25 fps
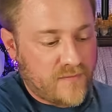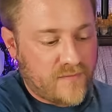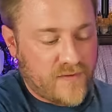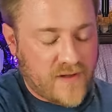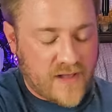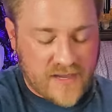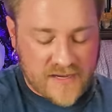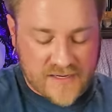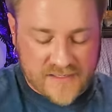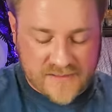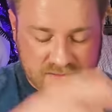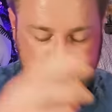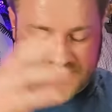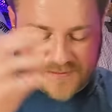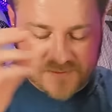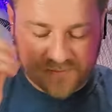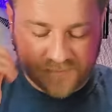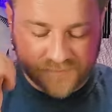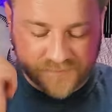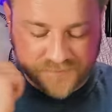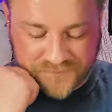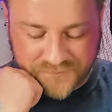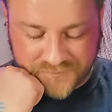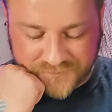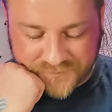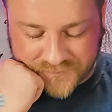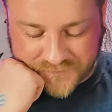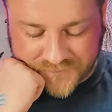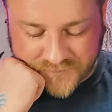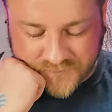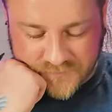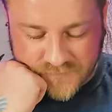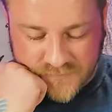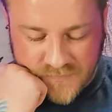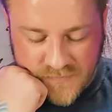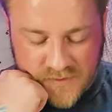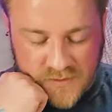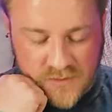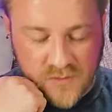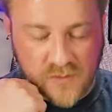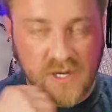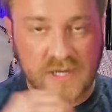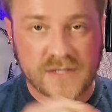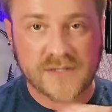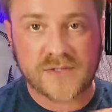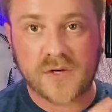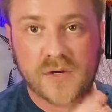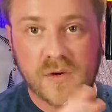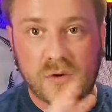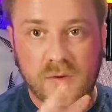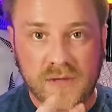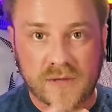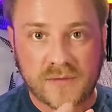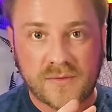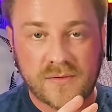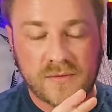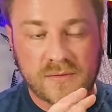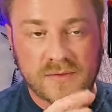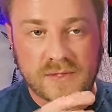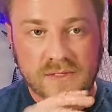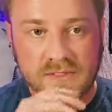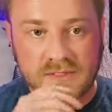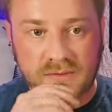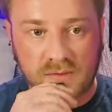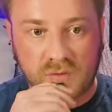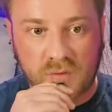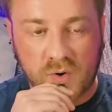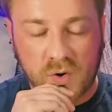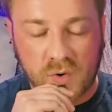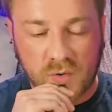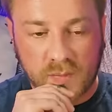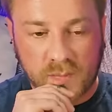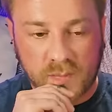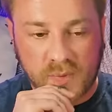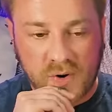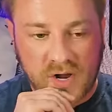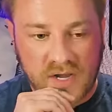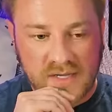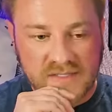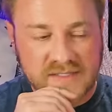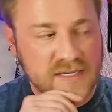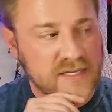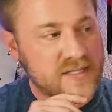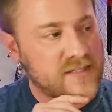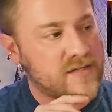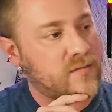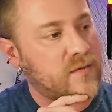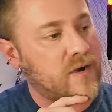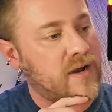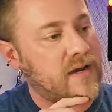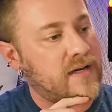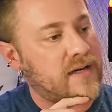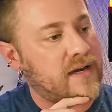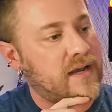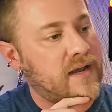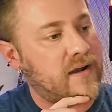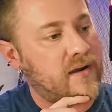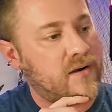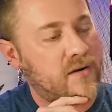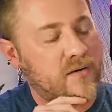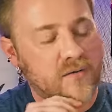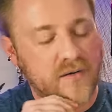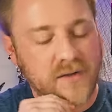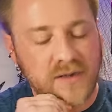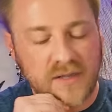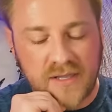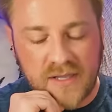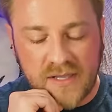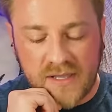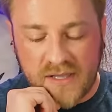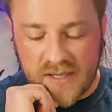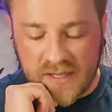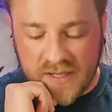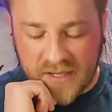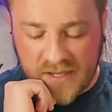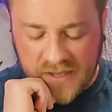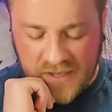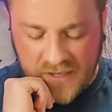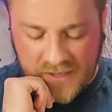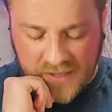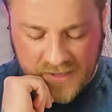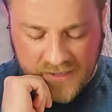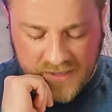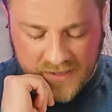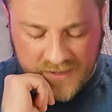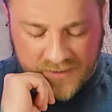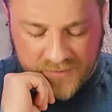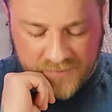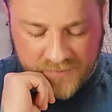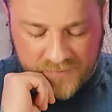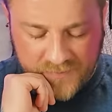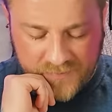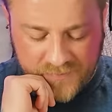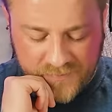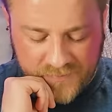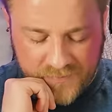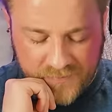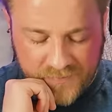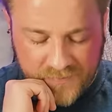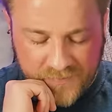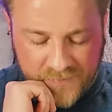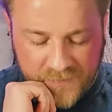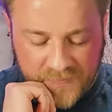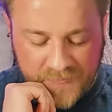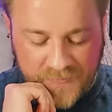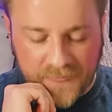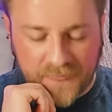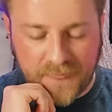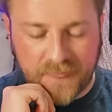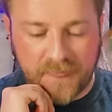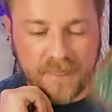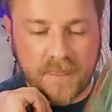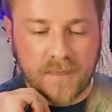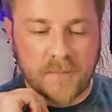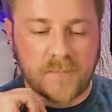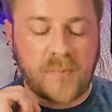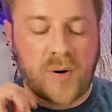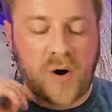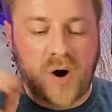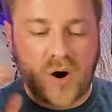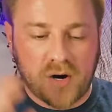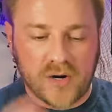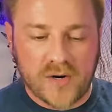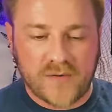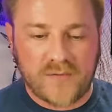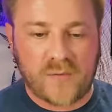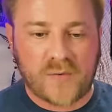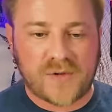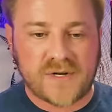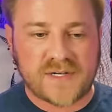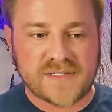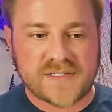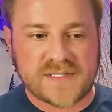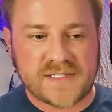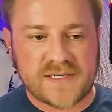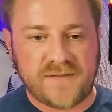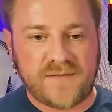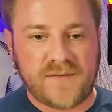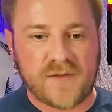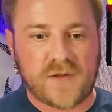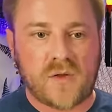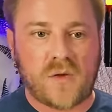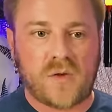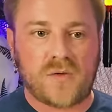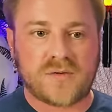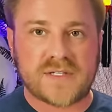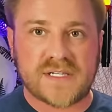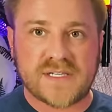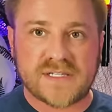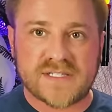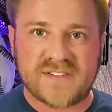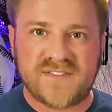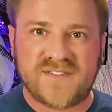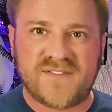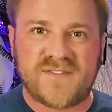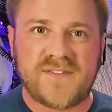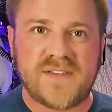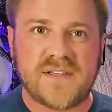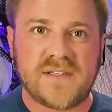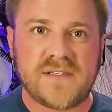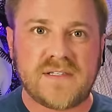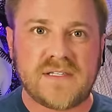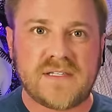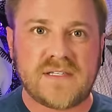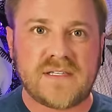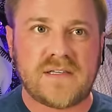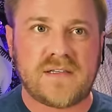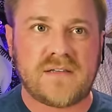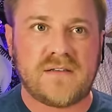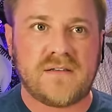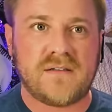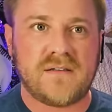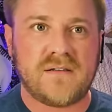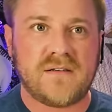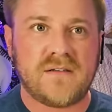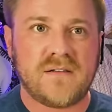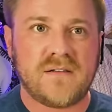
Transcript: provides, you guys are going through this growth process right now. Part of what is difficult is feeling